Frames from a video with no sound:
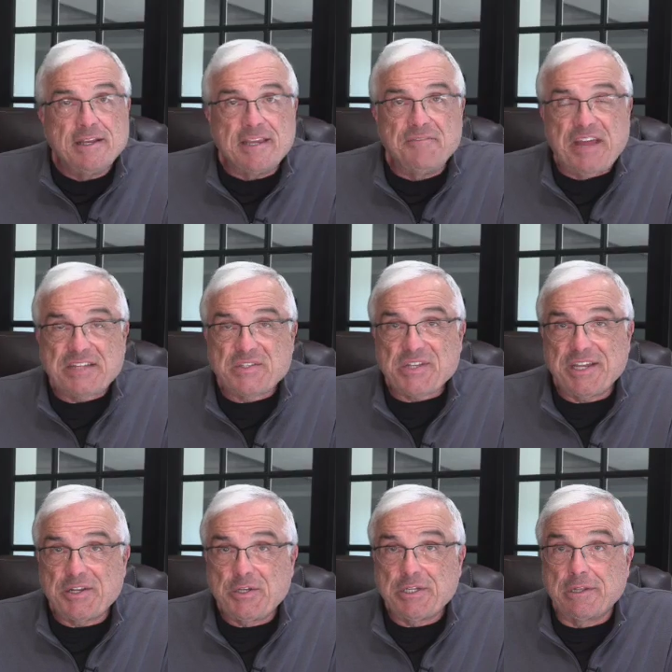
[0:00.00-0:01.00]
Give that site
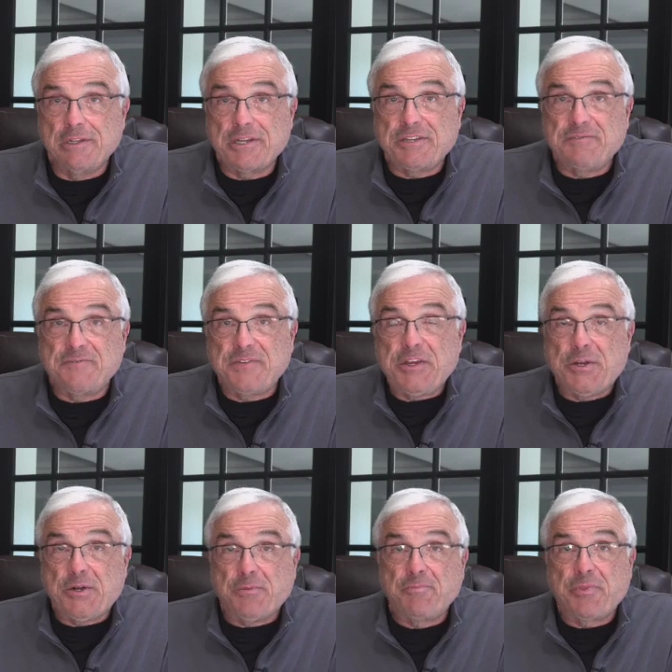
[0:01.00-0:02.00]
a good look and
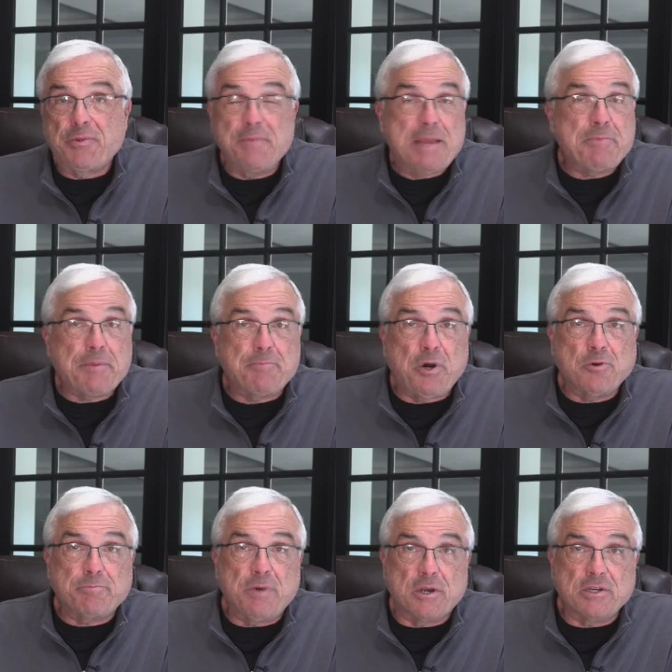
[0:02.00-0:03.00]
feel. There may be
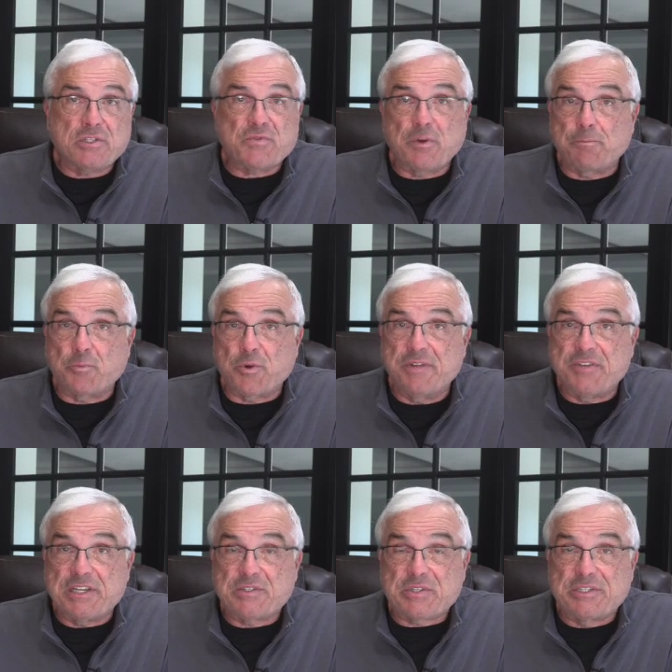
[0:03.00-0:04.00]
poke marks from
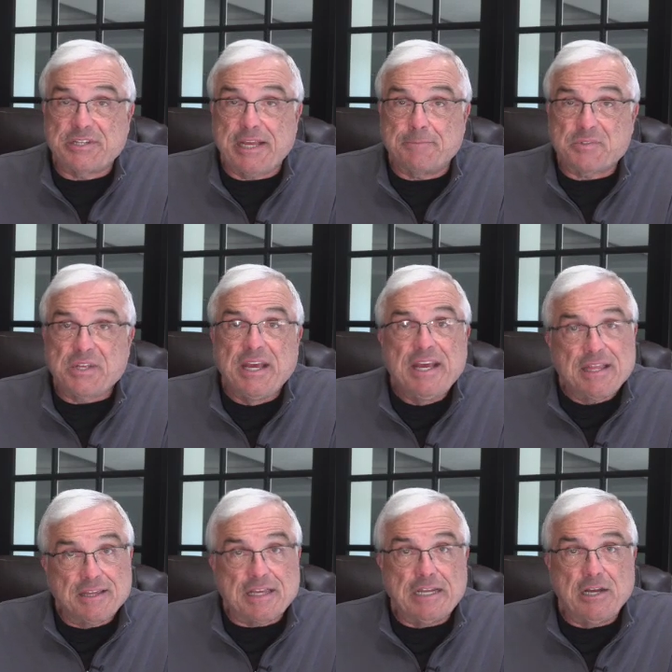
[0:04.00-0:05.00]
previous attempts
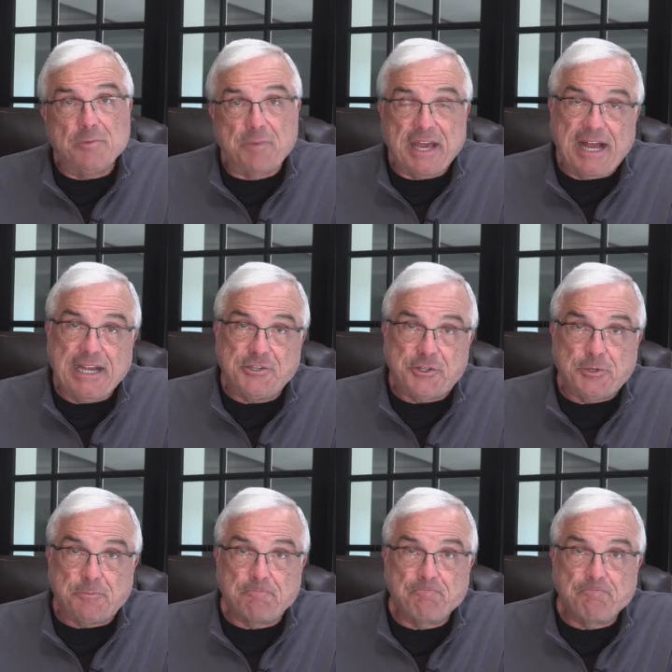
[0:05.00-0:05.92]
that can help guide you.